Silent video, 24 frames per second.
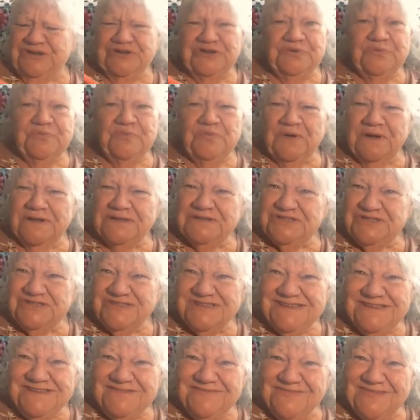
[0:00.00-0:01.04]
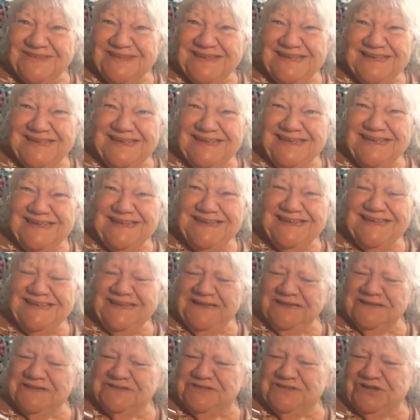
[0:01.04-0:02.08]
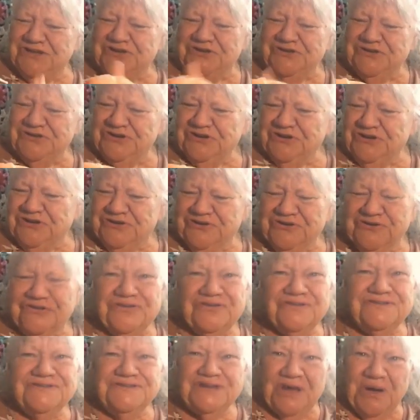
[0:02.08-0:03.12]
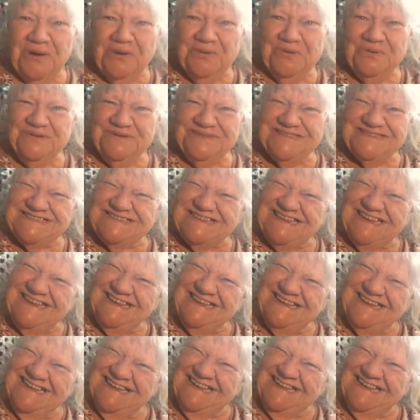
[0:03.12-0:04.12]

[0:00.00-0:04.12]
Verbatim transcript: She couldn't watch TV. She couldn't cook her toast.